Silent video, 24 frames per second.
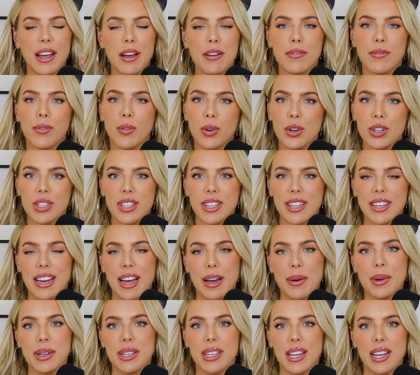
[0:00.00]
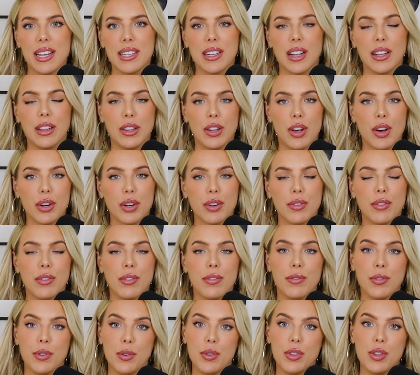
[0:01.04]
Now, unfortunately, nowadays, a lot of the
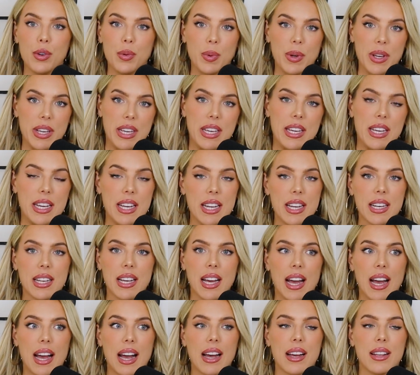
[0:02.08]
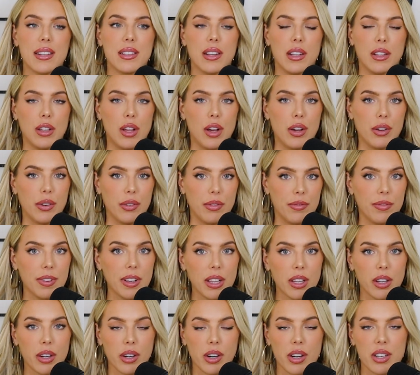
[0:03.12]
food that we eat has a lot of
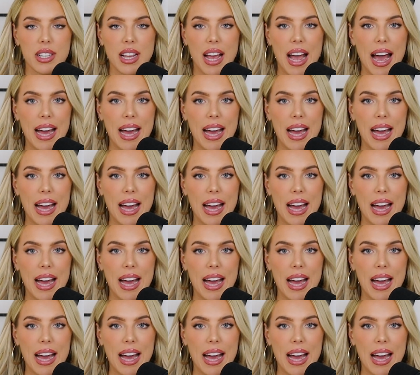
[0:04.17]
fillers,